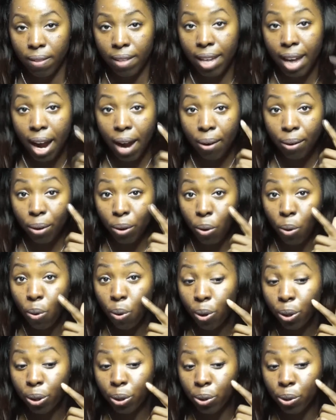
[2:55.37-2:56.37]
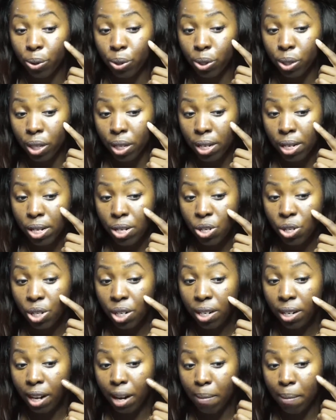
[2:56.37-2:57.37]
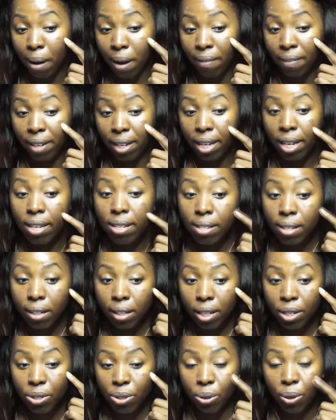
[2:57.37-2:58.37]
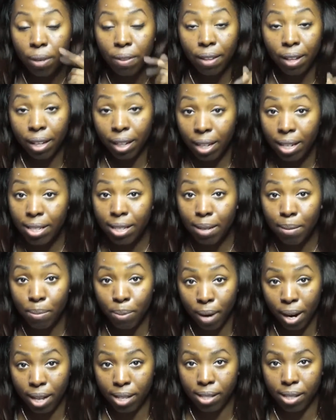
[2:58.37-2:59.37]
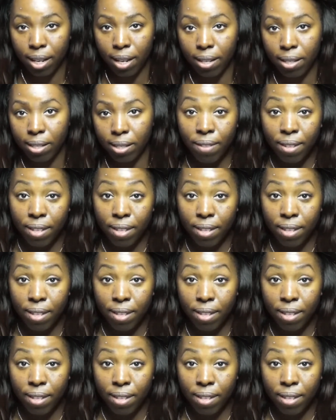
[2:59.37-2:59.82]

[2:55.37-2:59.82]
The outer corners should come off easily during the cleansing process.